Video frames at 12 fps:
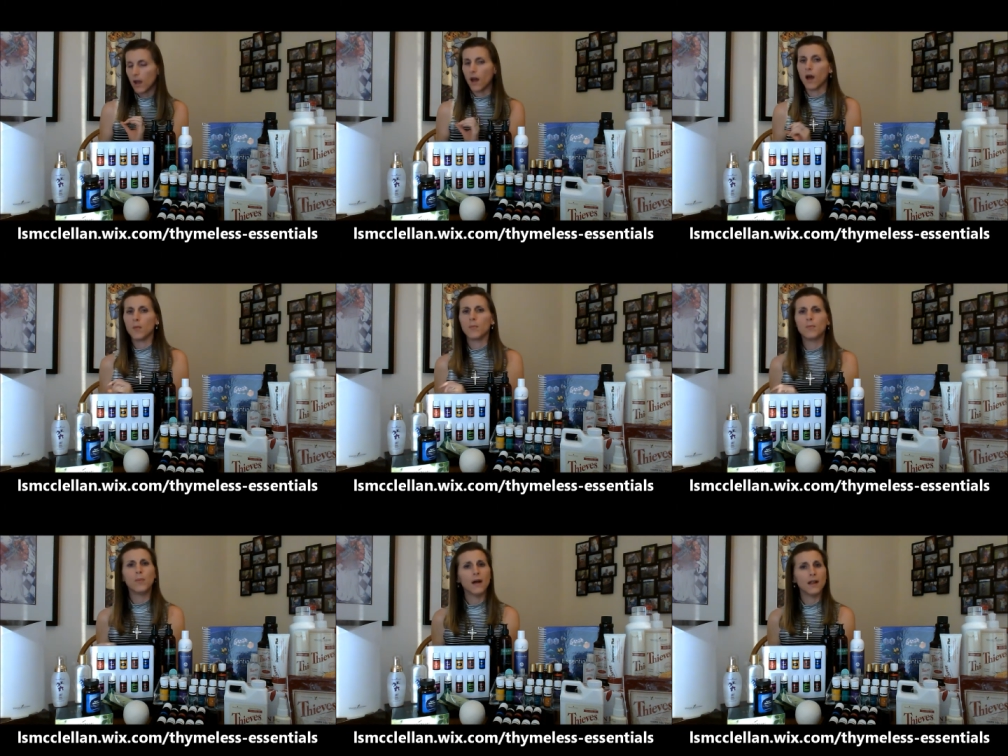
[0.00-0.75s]

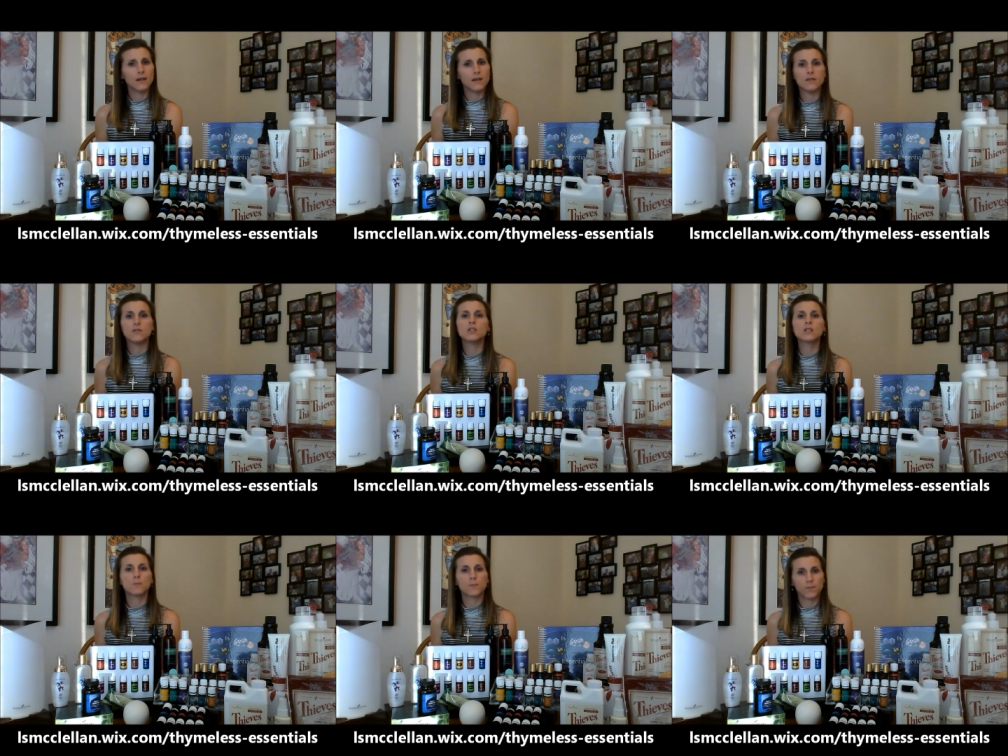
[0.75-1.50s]
But
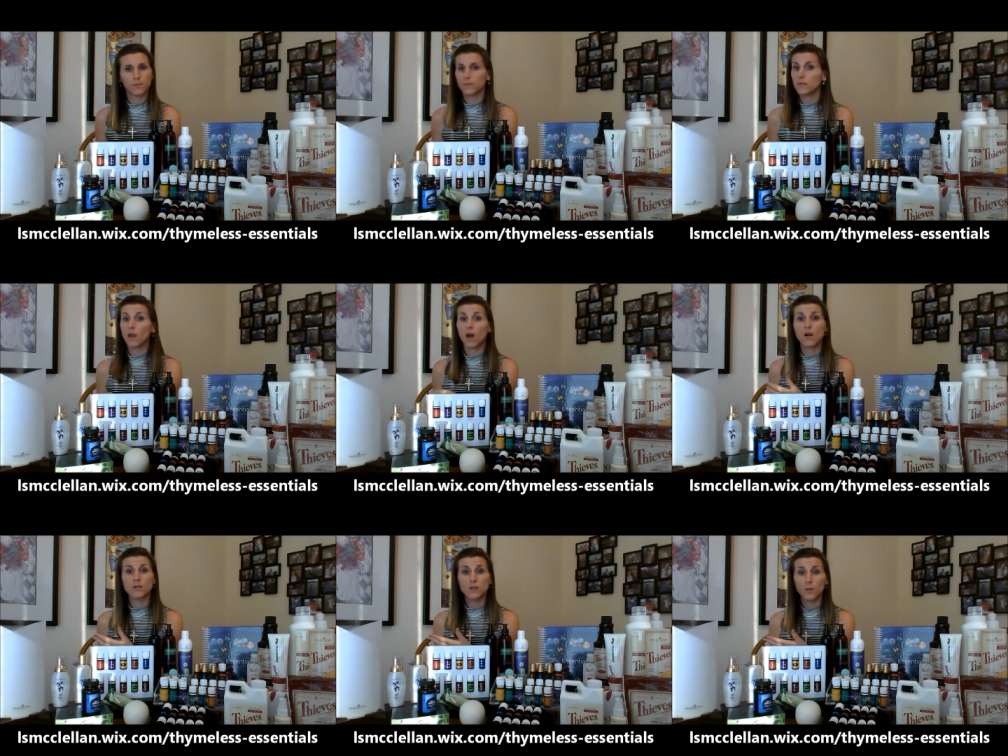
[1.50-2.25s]
just
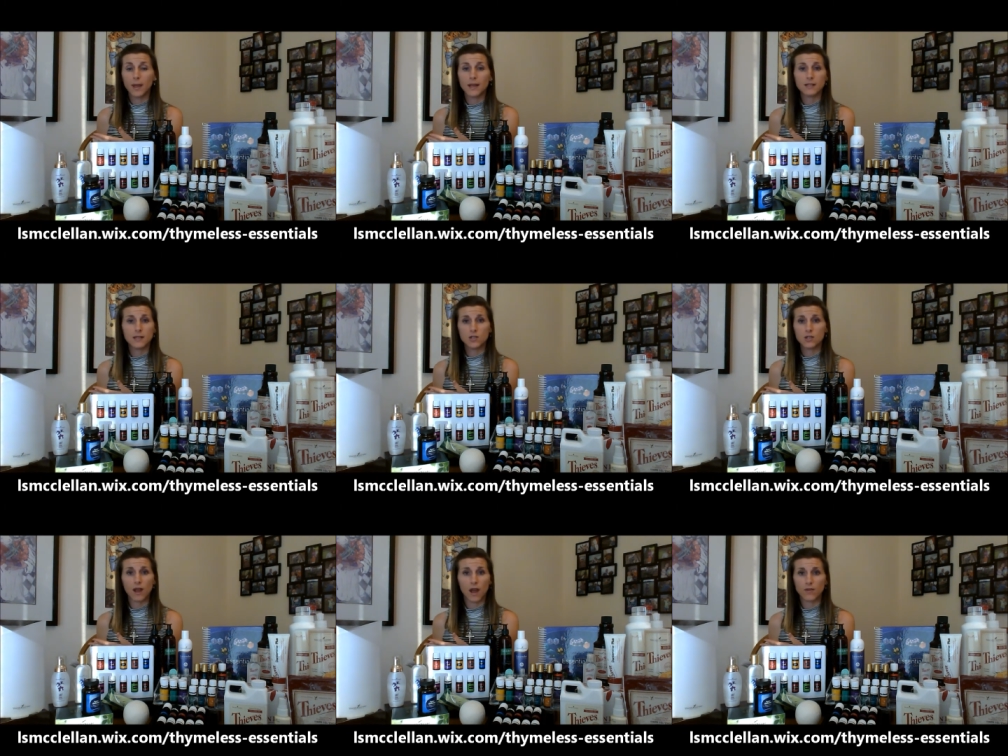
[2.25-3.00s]
also pay
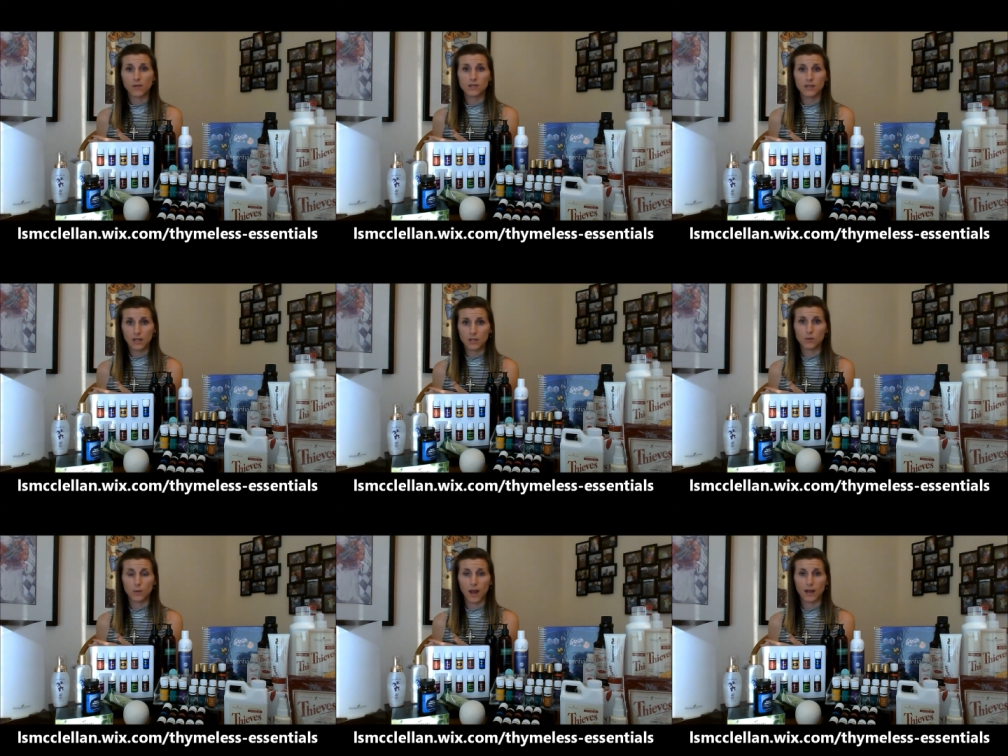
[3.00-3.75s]
attention to how their skin
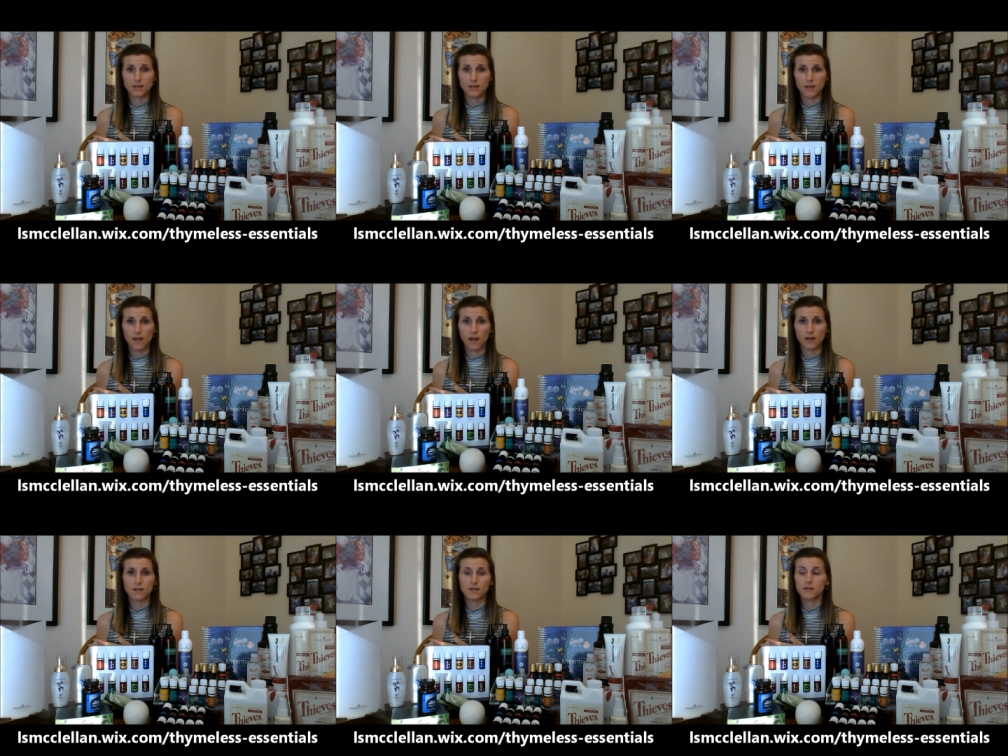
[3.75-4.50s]
is reacting to that,
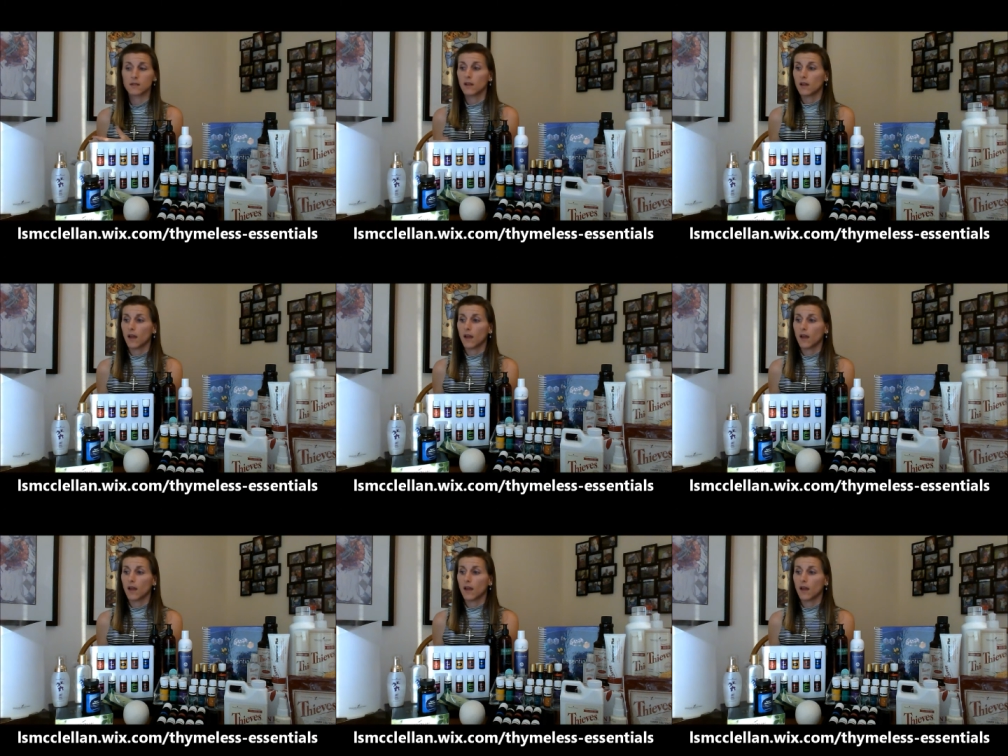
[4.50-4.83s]
because